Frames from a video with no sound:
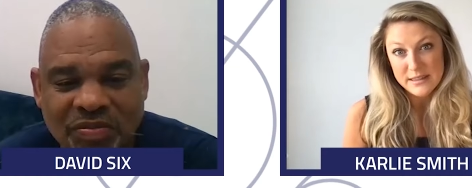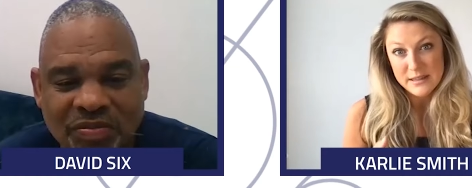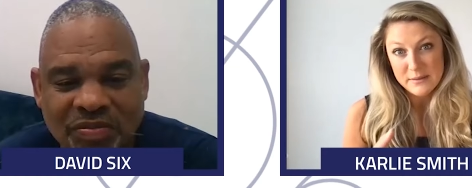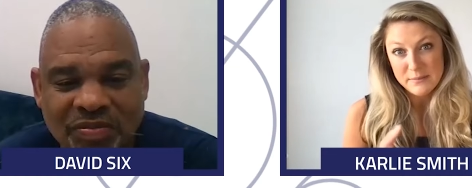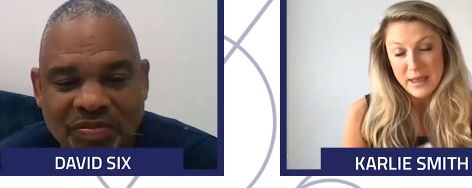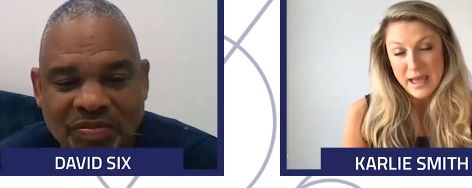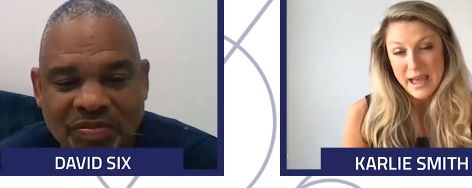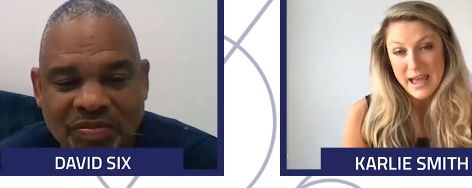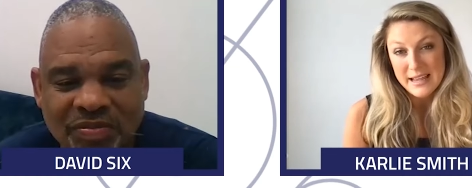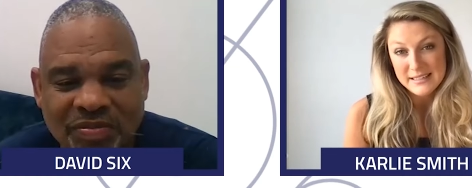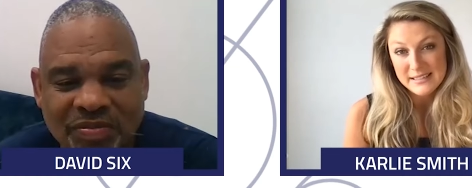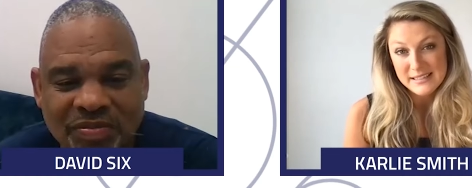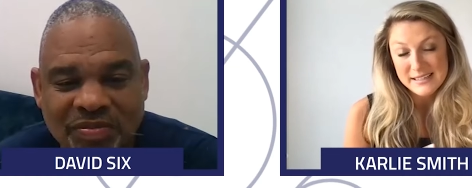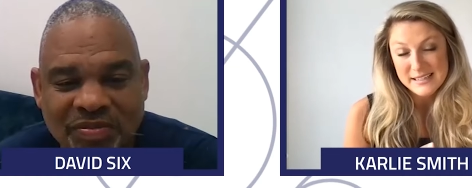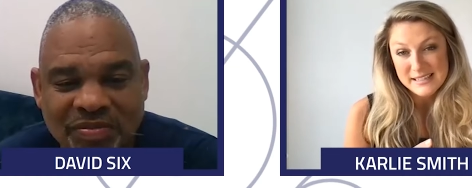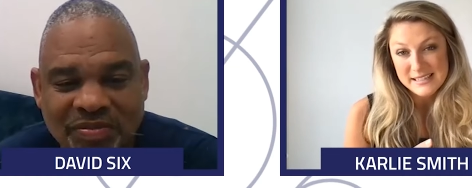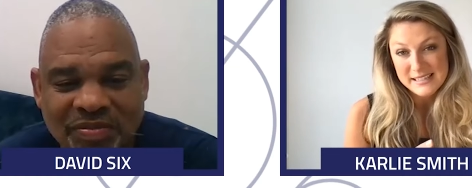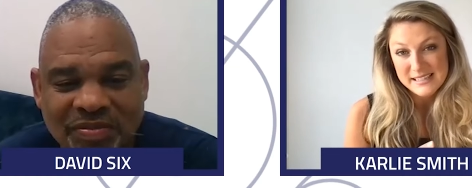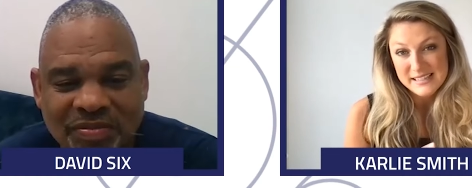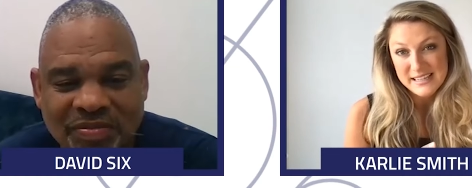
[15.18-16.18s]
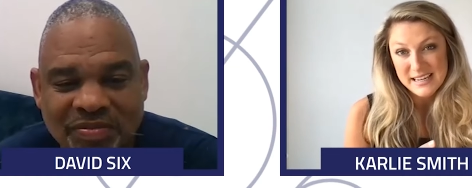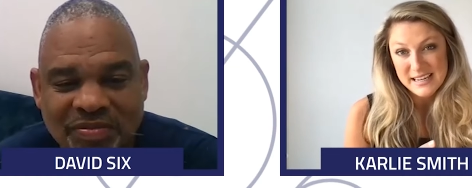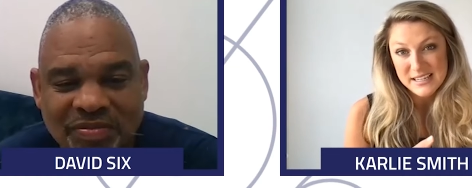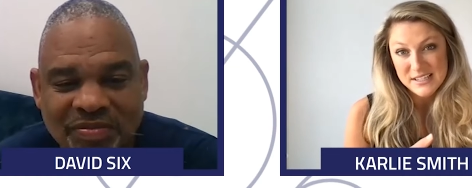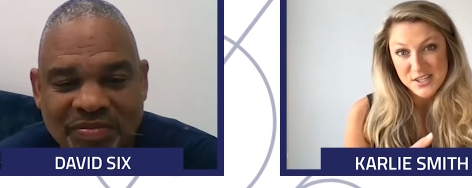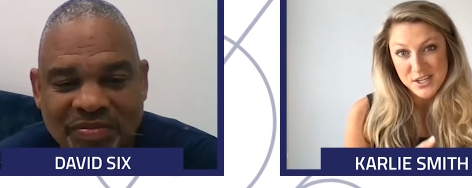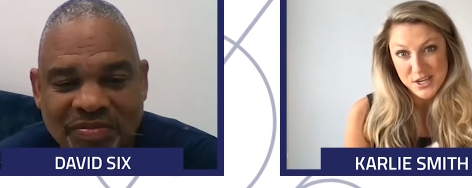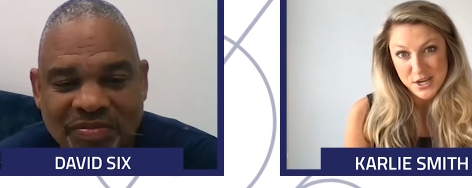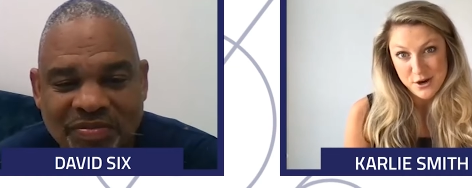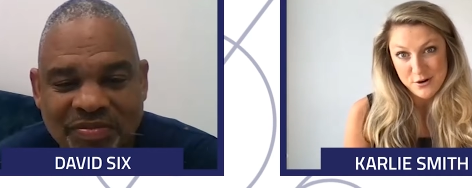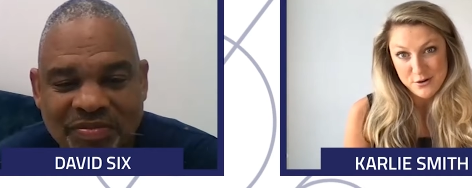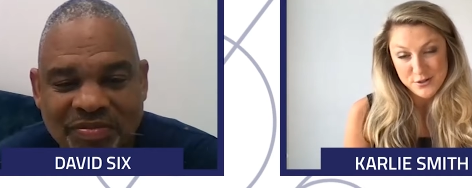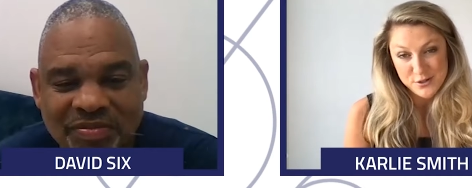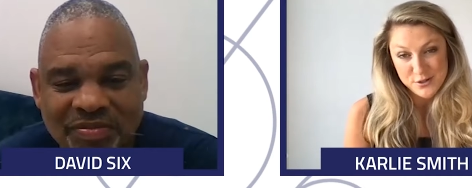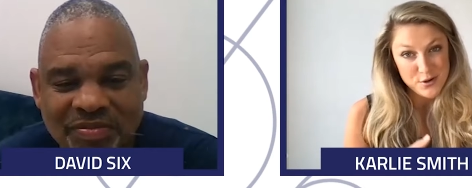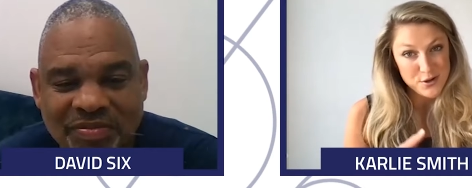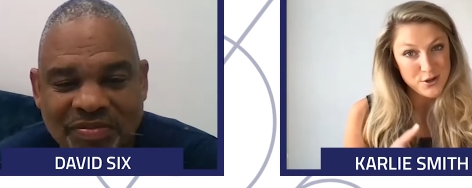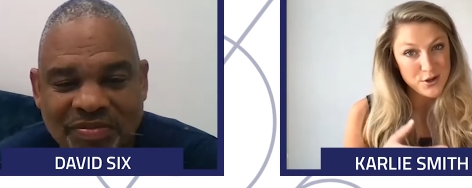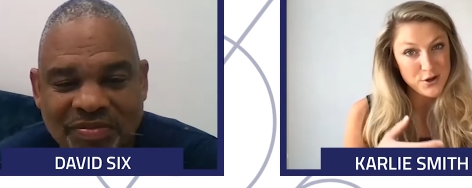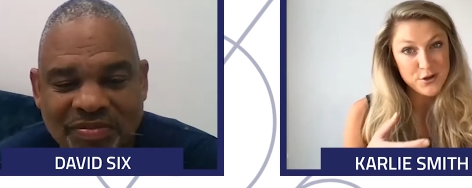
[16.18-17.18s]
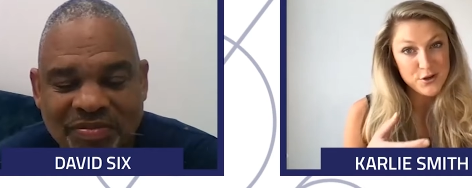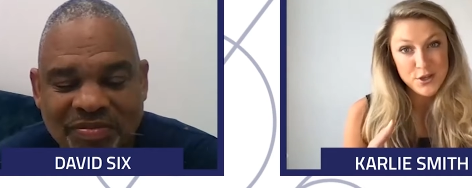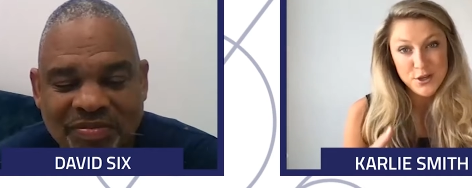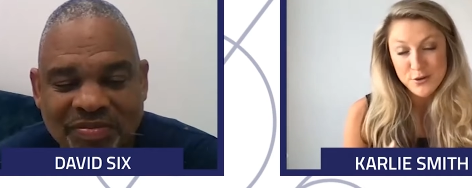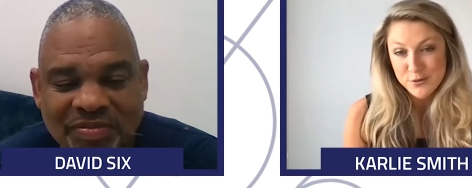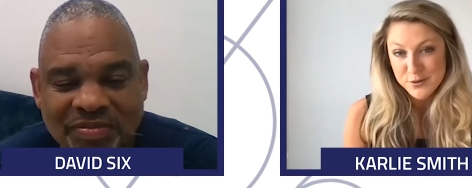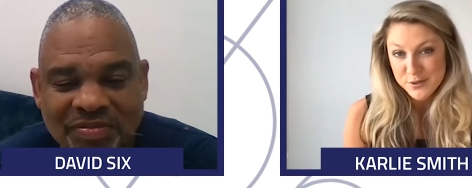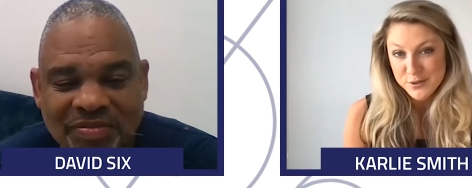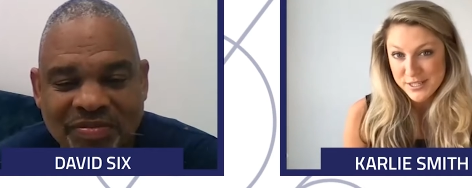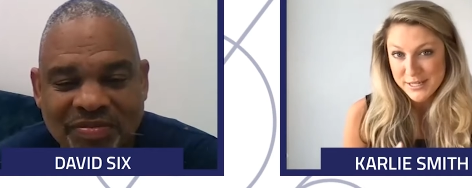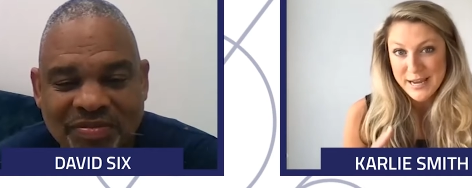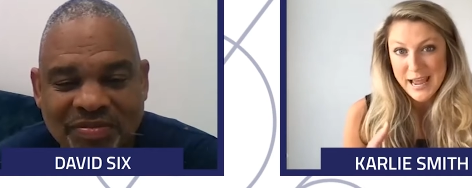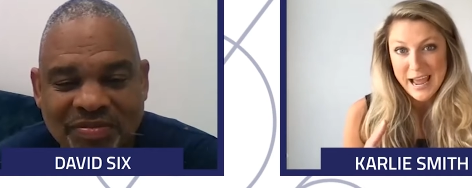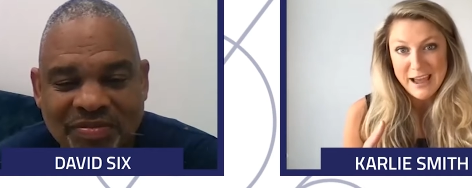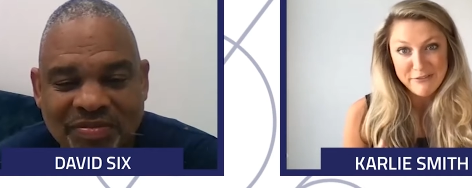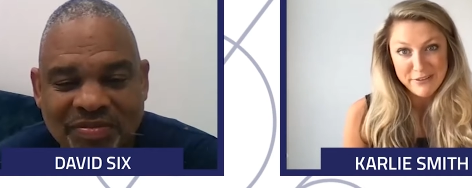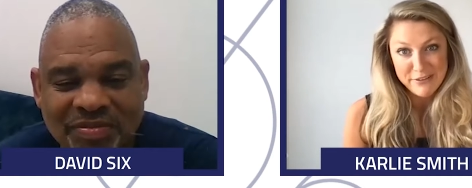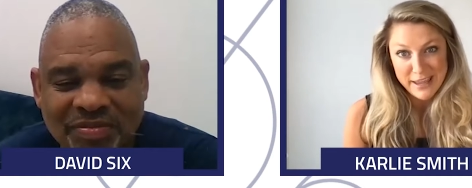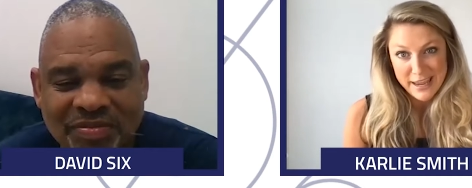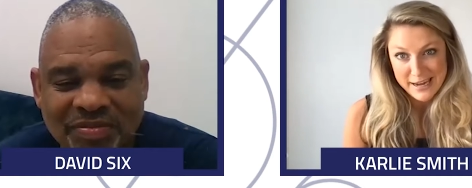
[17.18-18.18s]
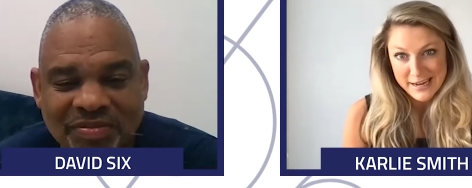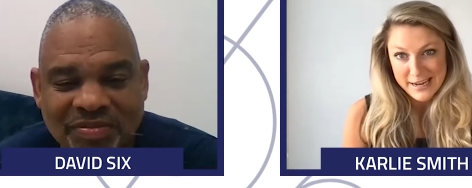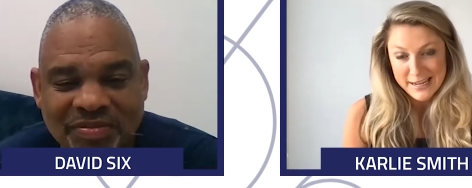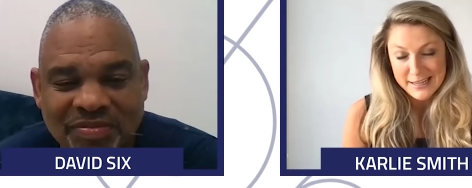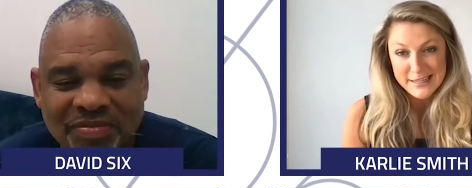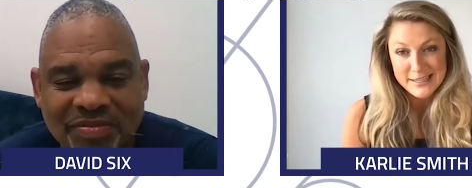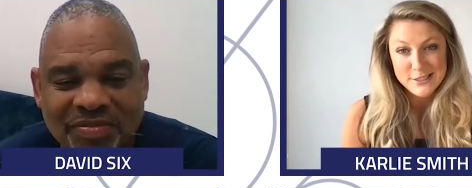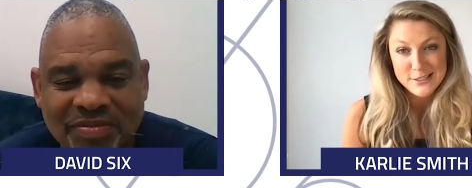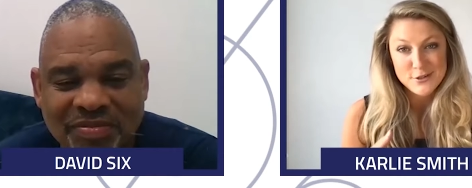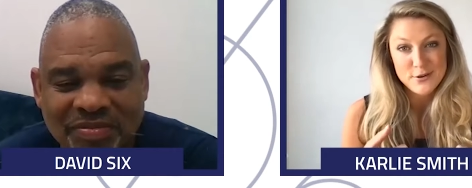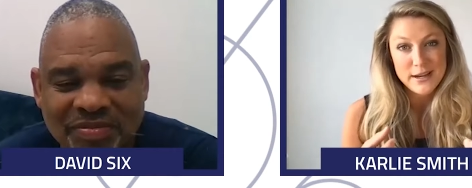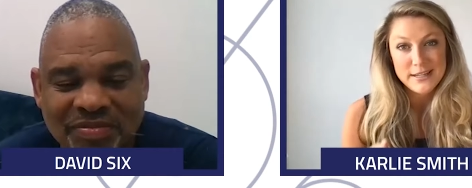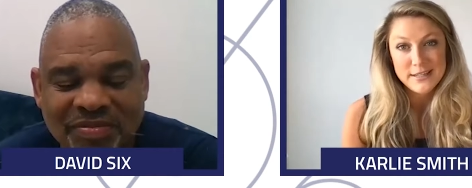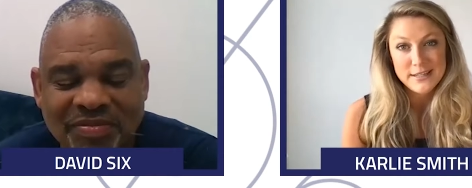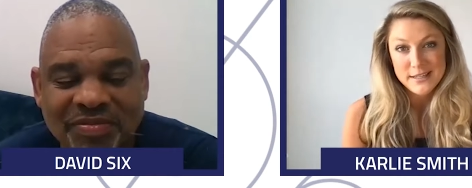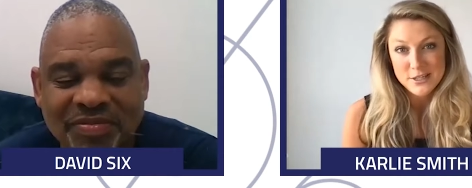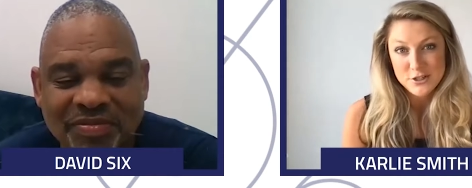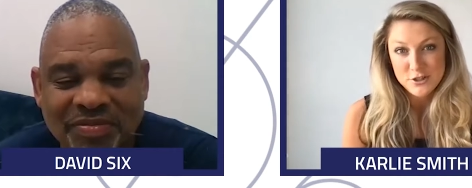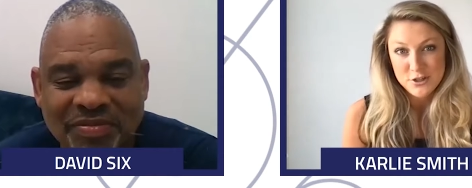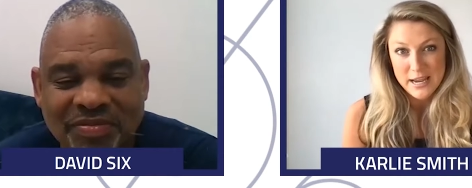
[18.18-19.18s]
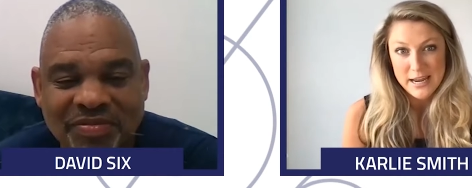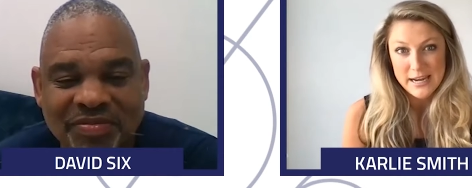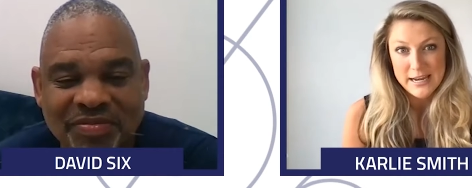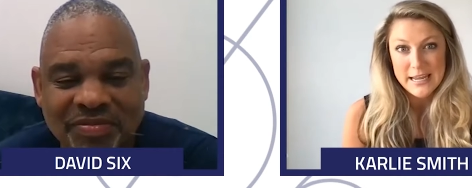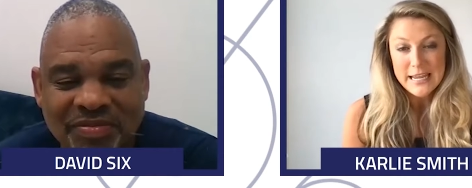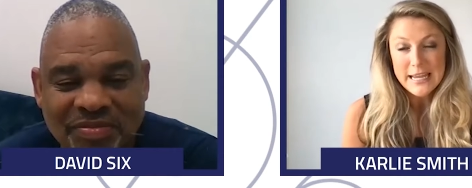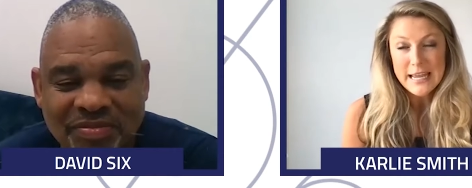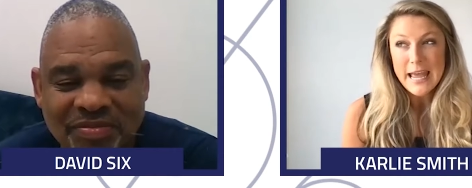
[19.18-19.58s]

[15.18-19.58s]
Speaker 1: in the past six years. So you're used to navigating this transition.